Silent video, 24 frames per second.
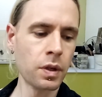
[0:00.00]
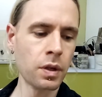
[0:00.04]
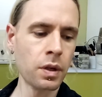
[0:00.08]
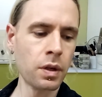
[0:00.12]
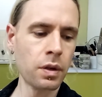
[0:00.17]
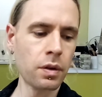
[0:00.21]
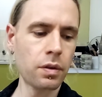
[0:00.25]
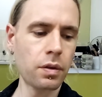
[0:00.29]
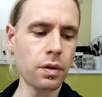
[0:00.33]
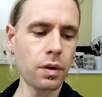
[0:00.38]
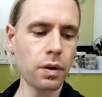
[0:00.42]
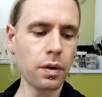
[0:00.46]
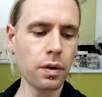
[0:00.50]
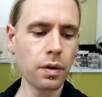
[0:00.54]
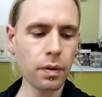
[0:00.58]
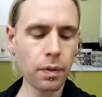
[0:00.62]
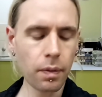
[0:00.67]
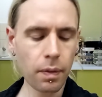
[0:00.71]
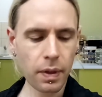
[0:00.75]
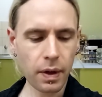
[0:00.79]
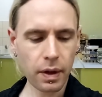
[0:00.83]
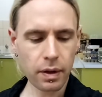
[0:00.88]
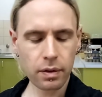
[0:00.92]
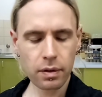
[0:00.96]
So
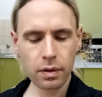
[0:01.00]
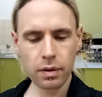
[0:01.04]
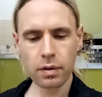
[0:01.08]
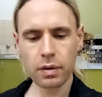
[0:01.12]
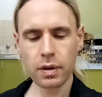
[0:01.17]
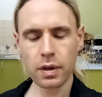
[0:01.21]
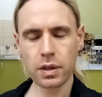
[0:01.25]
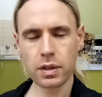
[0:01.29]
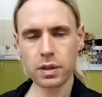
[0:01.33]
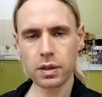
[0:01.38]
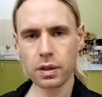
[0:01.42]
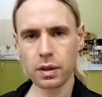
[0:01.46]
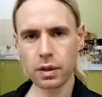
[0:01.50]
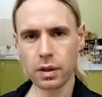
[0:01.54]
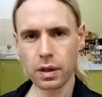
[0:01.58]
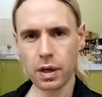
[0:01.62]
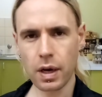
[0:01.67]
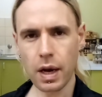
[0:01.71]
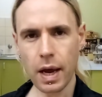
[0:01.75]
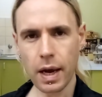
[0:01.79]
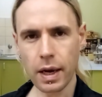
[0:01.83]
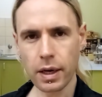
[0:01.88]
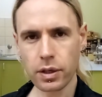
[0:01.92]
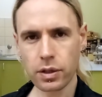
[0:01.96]
that's essentially the
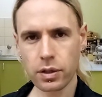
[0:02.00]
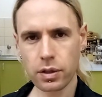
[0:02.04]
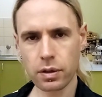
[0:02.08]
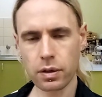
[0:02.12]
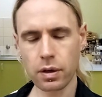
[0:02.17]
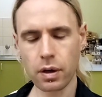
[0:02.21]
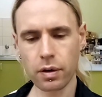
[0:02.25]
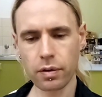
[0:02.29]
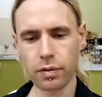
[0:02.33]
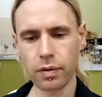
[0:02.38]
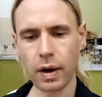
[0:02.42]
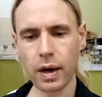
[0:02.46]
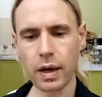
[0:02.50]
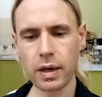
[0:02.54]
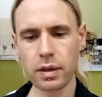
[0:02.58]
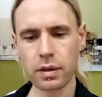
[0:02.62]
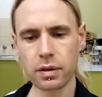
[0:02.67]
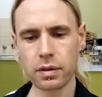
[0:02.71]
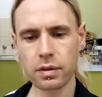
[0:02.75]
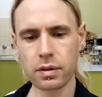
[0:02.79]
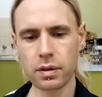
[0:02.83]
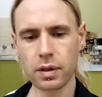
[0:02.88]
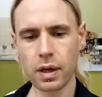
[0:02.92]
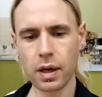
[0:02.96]
nature of
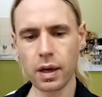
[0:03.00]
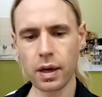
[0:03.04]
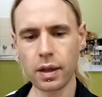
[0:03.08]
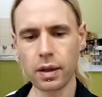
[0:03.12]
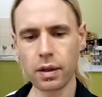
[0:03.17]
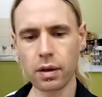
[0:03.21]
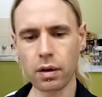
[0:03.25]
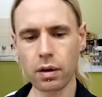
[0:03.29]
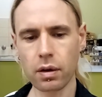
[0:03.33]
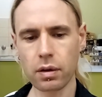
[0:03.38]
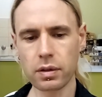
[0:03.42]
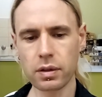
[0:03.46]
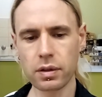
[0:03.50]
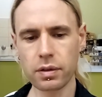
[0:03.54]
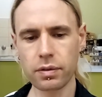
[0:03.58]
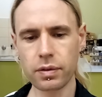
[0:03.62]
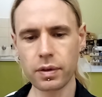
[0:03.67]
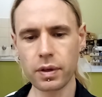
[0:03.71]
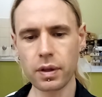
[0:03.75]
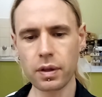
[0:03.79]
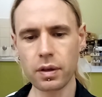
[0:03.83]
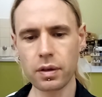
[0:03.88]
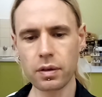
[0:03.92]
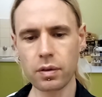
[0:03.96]
understanding the octave
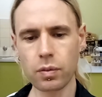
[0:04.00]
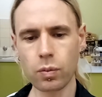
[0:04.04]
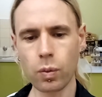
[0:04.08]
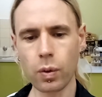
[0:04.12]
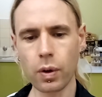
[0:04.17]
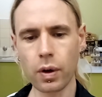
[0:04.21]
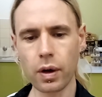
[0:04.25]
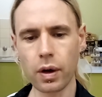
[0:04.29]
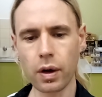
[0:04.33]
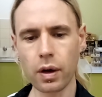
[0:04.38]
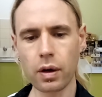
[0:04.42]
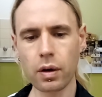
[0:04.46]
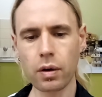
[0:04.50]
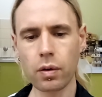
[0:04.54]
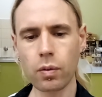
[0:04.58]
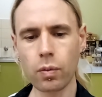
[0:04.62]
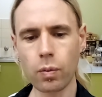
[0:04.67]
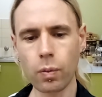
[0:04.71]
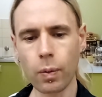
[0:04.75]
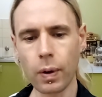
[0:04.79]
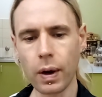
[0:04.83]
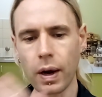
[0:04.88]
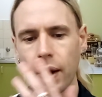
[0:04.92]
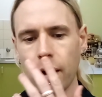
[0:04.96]
in this work.
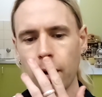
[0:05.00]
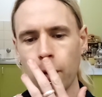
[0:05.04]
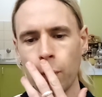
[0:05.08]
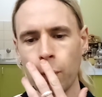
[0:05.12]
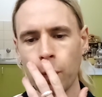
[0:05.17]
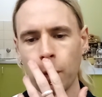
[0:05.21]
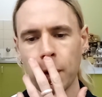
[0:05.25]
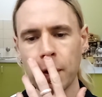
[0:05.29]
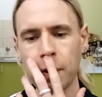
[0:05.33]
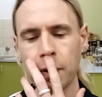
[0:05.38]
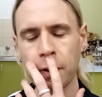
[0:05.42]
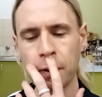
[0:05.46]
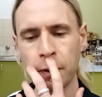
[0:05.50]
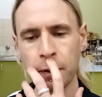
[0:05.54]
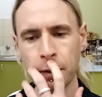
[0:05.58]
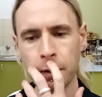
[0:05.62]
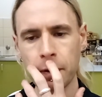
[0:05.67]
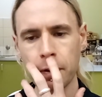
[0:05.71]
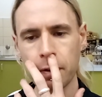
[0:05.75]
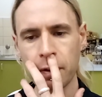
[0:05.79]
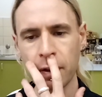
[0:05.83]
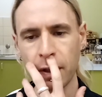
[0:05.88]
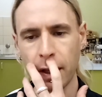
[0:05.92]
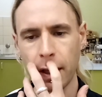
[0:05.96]
When we
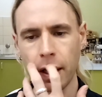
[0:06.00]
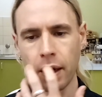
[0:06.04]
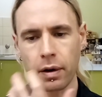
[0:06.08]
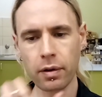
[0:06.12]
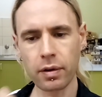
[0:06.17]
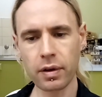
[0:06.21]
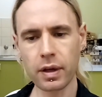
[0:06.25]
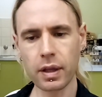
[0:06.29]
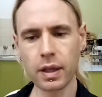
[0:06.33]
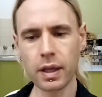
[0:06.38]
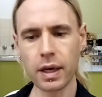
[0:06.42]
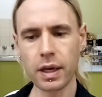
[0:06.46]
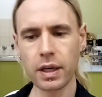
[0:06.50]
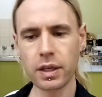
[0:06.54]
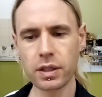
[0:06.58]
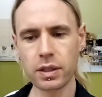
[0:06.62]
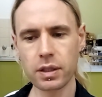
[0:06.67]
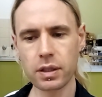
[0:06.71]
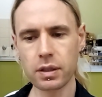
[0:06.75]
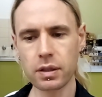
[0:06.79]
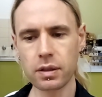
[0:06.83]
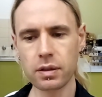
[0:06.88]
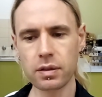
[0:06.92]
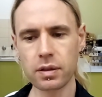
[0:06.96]
do the
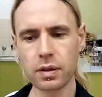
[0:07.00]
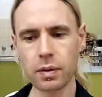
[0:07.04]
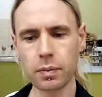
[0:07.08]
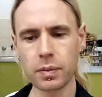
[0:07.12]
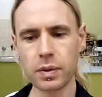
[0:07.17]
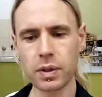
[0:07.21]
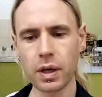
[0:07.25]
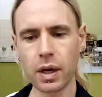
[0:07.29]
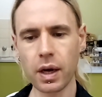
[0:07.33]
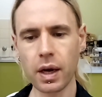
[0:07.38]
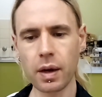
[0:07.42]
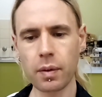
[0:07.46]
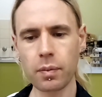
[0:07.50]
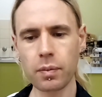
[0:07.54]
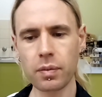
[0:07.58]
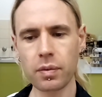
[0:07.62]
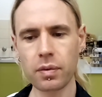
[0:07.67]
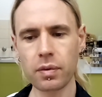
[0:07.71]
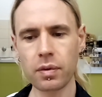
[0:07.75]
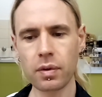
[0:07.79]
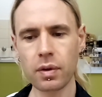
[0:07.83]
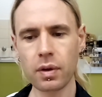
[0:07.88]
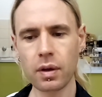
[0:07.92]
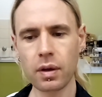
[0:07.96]
calculations,
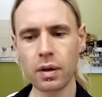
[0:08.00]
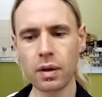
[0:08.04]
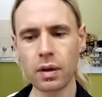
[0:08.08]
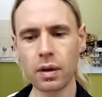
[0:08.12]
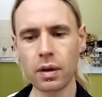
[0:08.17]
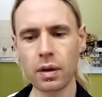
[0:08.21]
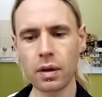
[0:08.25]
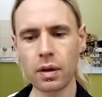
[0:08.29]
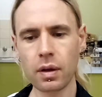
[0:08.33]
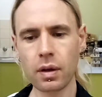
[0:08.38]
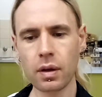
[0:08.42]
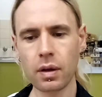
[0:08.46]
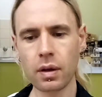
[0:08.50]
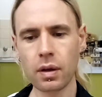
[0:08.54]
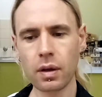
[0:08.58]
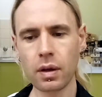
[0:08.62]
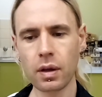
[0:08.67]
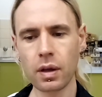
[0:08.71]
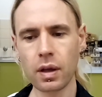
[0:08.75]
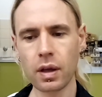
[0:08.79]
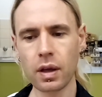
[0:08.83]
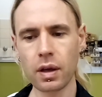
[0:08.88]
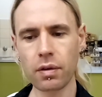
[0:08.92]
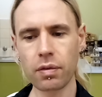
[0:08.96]
sometimes
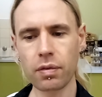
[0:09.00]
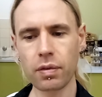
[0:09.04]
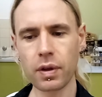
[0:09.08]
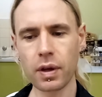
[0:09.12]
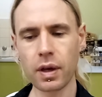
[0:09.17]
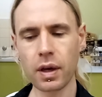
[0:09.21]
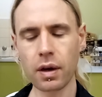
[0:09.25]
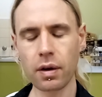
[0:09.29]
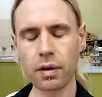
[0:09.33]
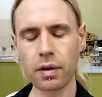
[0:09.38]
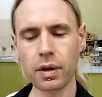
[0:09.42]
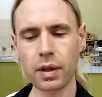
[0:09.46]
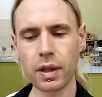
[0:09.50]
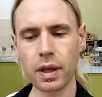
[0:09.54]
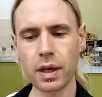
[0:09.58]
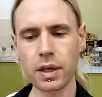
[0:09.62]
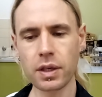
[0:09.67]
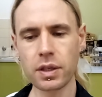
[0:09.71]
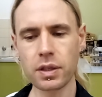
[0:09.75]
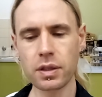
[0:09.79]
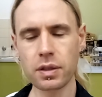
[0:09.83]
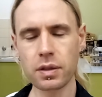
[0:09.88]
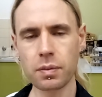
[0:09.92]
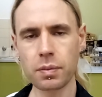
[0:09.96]
if the
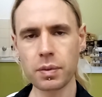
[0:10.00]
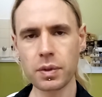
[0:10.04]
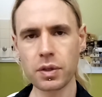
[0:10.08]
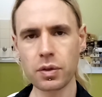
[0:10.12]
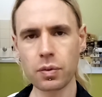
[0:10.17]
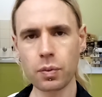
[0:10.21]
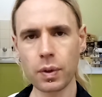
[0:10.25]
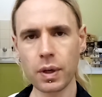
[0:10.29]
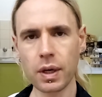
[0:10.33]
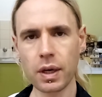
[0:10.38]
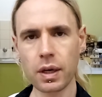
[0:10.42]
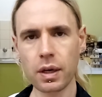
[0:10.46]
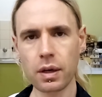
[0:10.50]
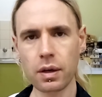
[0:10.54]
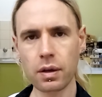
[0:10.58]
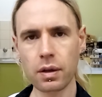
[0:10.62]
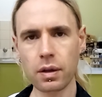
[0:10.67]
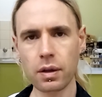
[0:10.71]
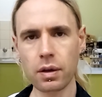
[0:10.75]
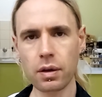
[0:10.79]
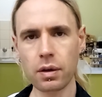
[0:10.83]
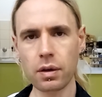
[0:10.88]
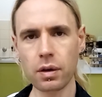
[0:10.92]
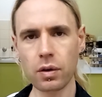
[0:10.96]
calculations are between the
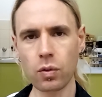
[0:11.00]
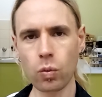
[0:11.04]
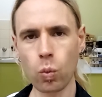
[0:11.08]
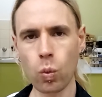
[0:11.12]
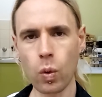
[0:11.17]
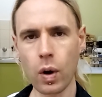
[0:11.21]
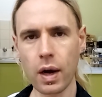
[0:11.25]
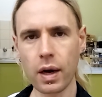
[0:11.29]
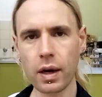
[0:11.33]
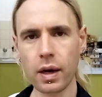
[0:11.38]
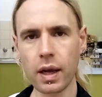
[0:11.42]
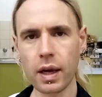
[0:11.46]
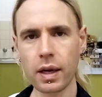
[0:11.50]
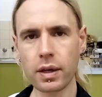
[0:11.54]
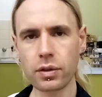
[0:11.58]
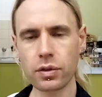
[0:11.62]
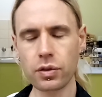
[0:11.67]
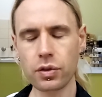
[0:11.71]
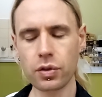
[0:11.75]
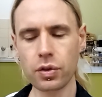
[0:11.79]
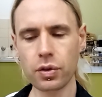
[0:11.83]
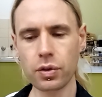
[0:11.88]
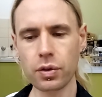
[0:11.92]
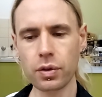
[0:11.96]
unit 1 and
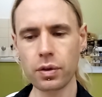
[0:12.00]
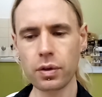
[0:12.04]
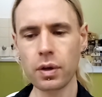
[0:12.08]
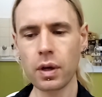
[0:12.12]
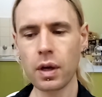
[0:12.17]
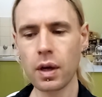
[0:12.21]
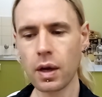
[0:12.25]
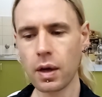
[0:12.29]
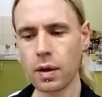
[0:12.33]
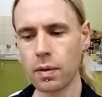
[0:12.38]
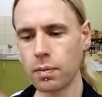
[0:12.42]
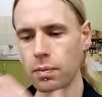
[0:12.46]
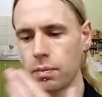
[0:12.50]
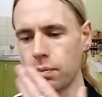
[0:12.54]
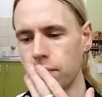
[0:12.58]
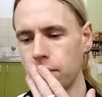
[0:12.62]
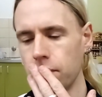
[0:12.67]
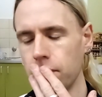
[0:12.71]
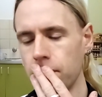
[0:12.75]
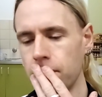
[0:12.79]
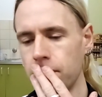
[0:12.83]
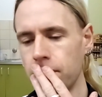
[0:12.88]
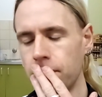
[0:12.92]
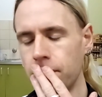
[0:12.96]
2,
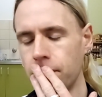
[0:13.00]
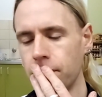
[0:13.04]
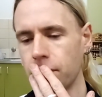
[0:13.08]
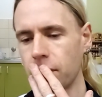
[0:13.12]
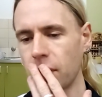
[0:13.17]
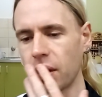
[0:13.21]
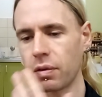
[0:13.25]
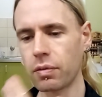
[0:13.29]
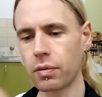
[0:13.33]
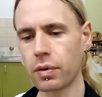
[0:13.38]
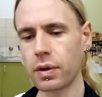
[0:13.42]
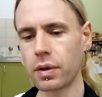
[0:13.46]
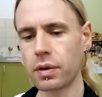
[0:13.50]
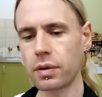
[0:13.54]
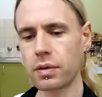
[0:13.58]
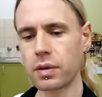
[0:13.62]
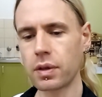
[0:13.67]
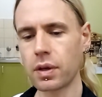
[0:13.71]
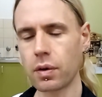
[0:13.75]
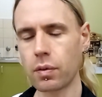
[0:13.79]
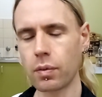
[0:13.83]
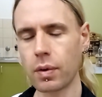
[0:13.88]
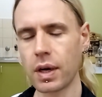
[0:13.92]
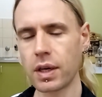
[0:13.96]
if we're using
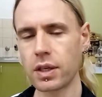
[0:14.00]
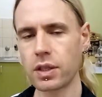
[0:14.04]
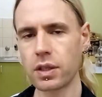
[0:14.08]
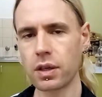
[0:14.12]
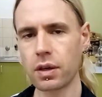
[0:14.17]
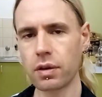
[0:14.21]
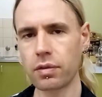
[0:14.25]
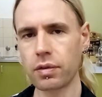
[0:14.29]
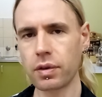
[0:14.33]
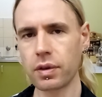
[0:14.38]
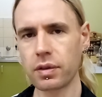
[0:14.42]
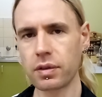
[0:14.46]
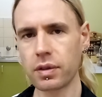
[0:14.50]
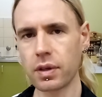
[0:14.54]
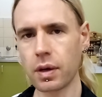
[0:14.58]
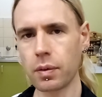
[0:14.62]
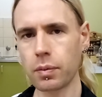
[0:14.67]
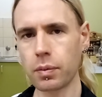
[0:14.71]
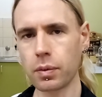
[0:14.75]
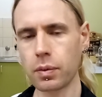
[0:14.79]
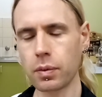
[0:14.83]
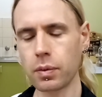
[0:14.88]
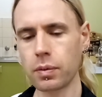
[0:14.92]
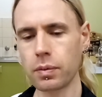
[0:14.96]
a ratio, for
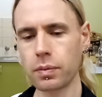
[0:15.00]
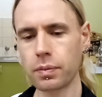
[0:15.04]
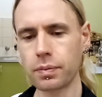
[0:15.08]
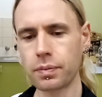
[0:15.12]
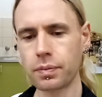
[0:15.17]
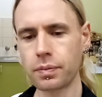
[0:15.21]
example,